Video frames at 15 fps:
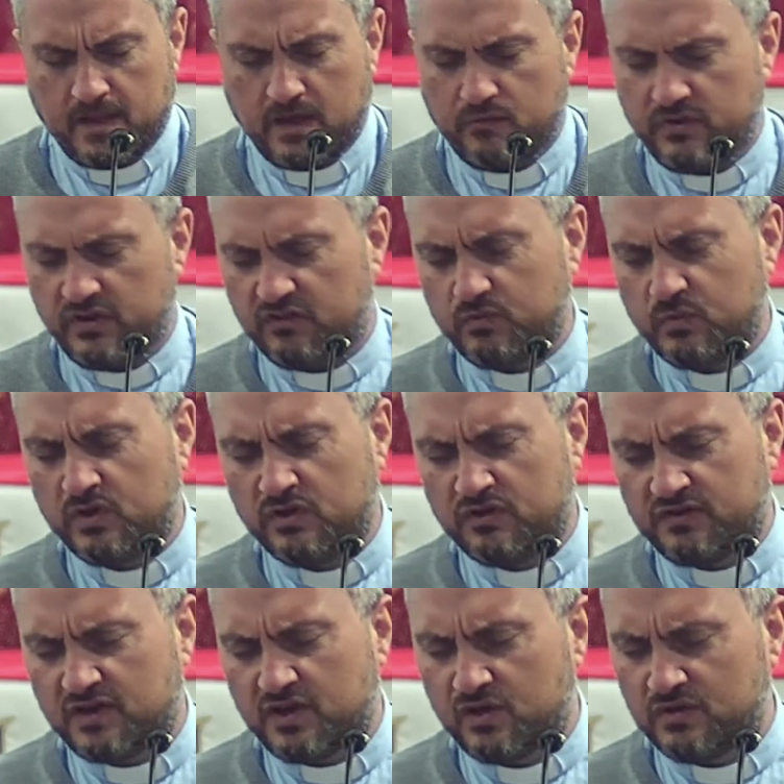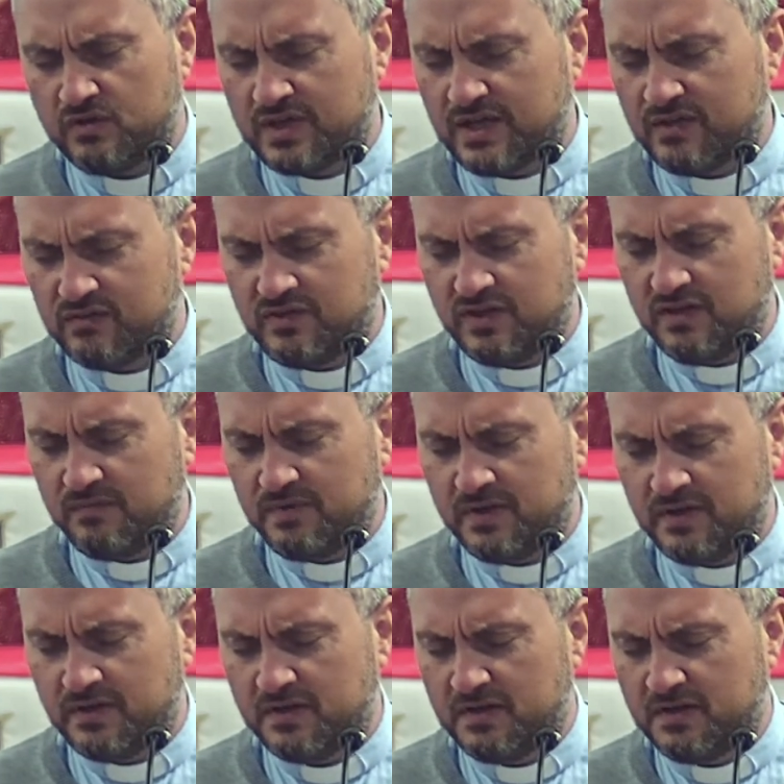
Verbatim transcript: Help these words to go down deep in